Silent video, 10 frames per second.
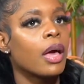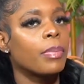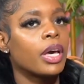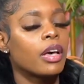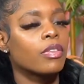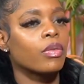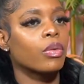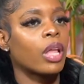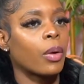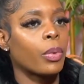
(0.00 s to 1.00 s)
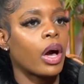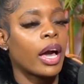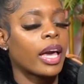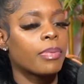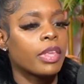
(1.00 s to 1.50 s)
Because
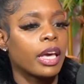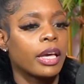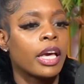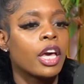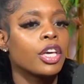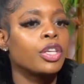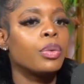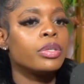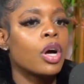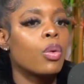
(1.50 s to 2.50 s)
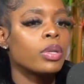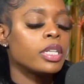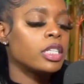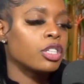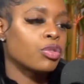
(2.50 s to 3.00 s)
I kept saying, you don't
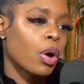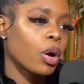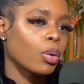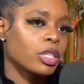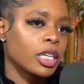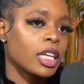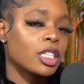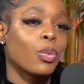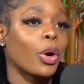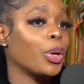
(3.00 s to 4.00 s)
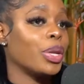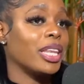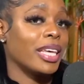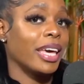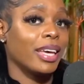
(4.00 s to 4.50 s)
need to struggle to get to where you need
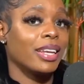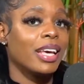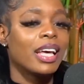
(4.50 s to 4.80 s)
to get.